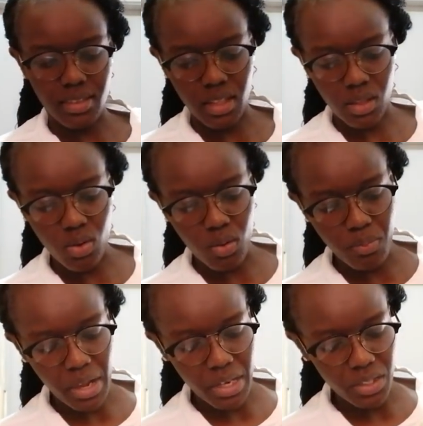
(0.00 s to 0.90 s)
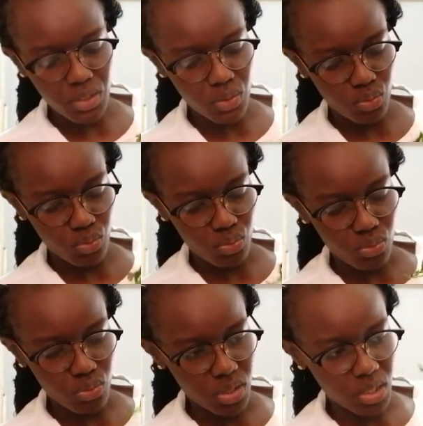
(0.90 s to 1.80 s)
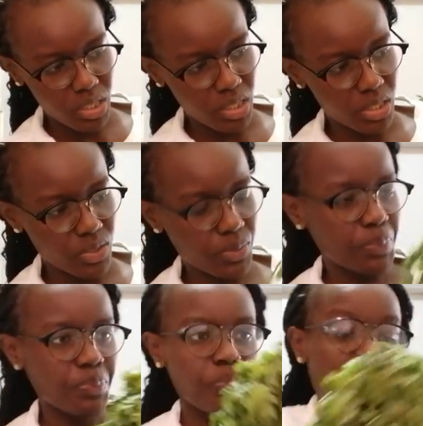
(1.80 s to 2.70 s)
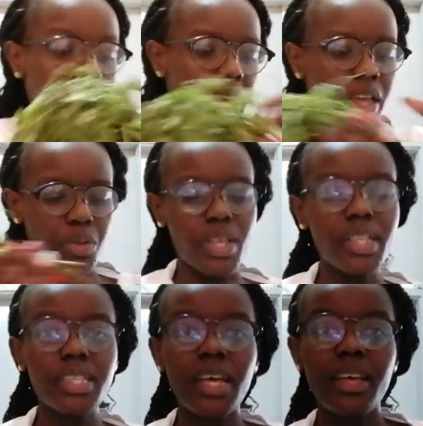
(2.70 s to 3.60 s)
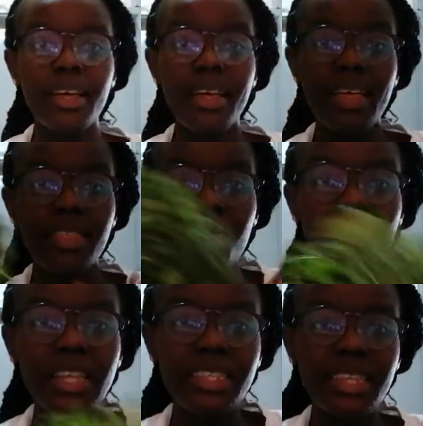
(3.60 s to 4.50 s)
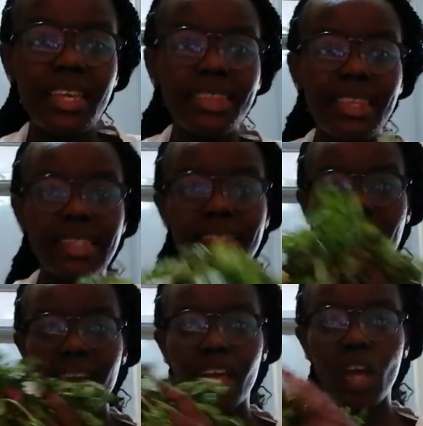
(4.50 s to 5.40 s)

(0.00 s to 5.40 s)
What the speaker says: They'll go bad soon. Anyways, the first thing that I